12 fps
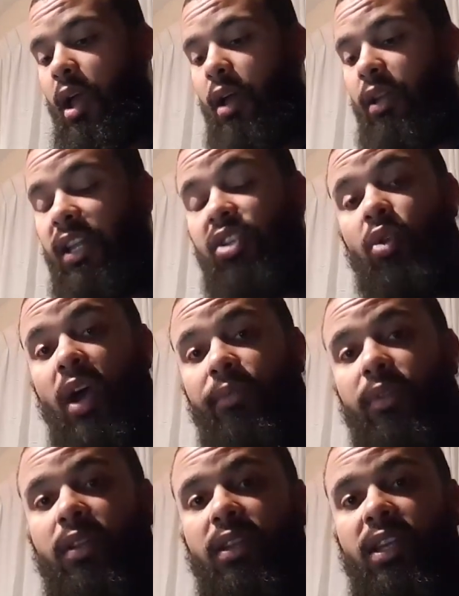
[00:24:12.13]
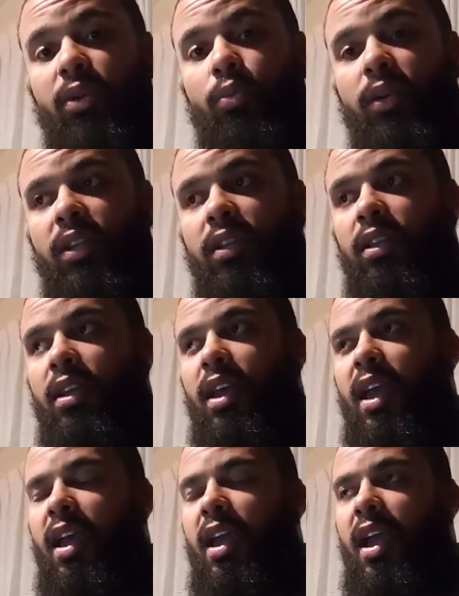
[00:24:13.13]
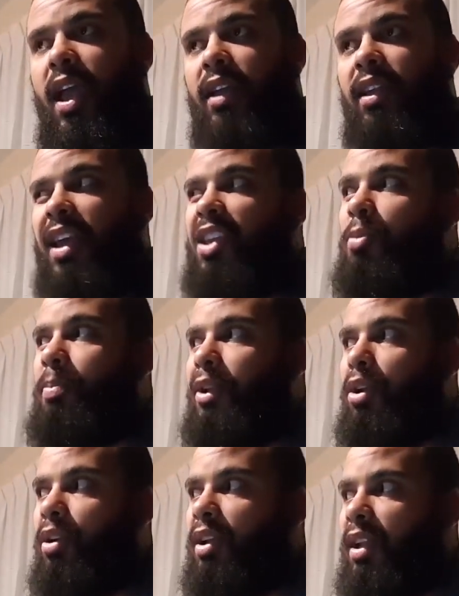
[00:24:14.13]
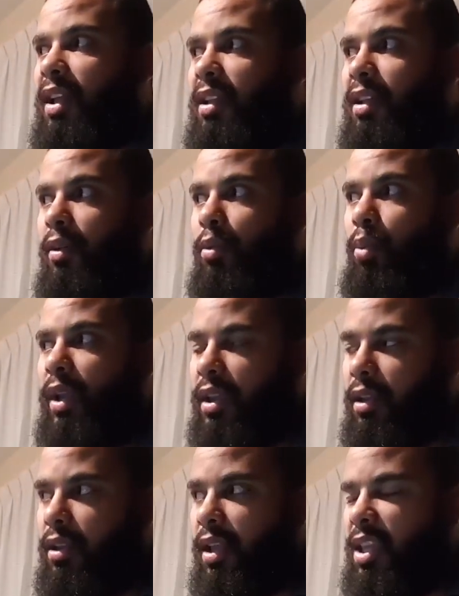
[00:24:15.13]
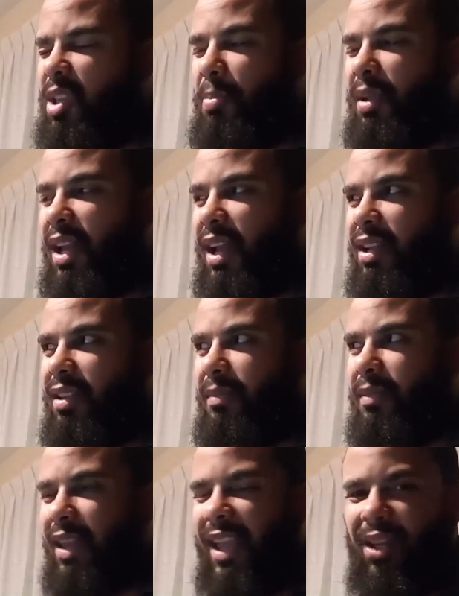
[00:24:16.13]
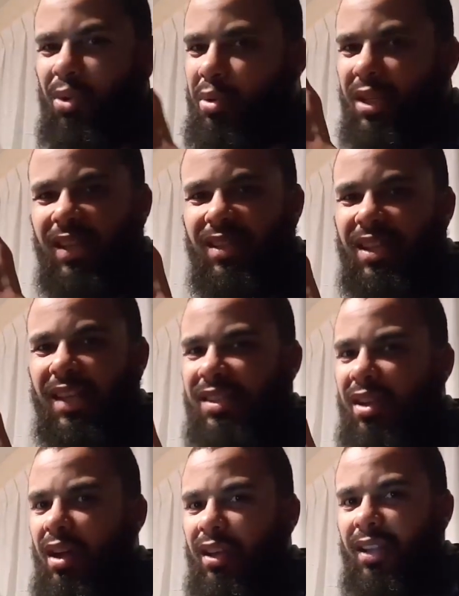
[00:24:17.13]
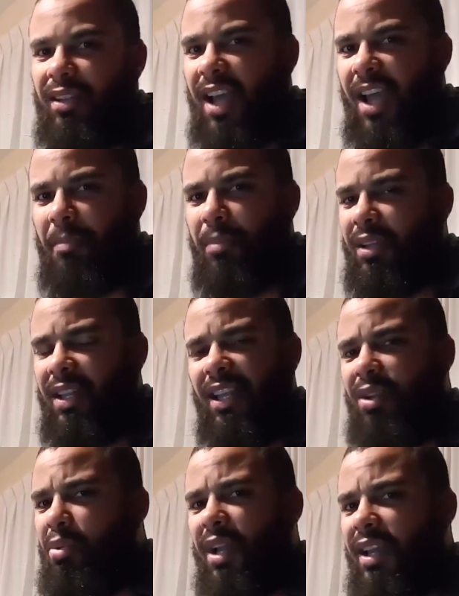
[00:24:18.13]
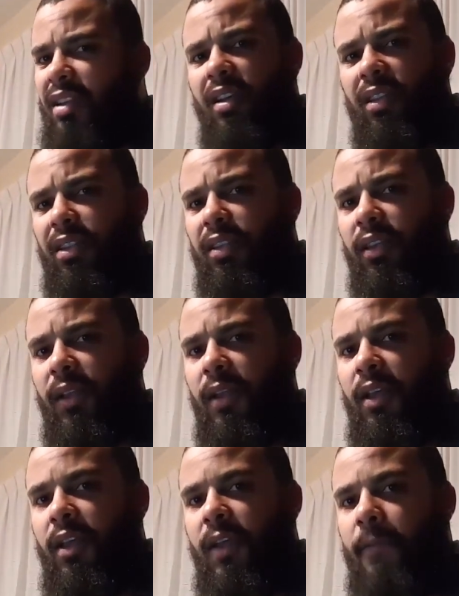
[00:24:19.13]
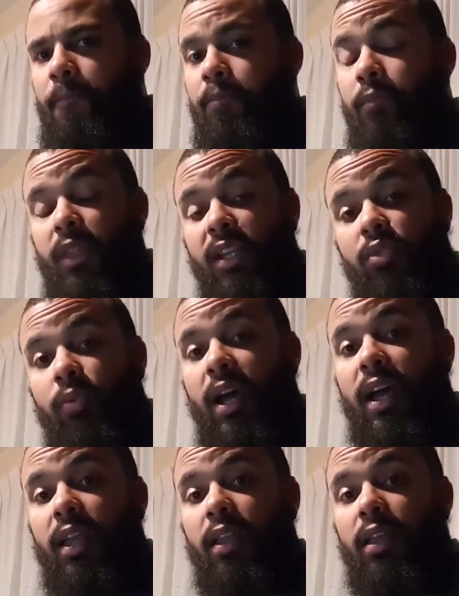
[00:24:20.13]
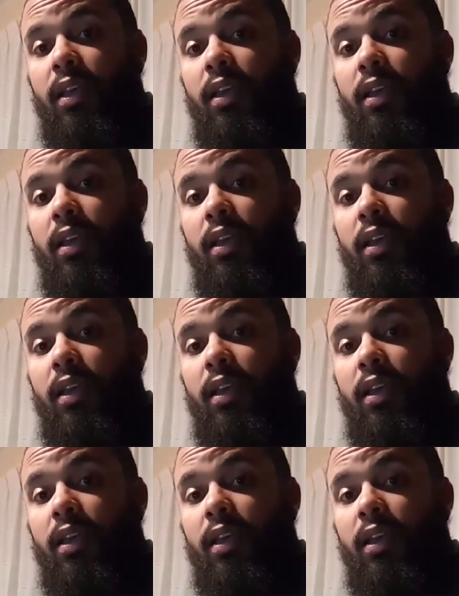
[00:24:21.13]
uh, that you have to deal with and then you be looking at the wicked and you be like they do these things all the time but they don't get nothing that's why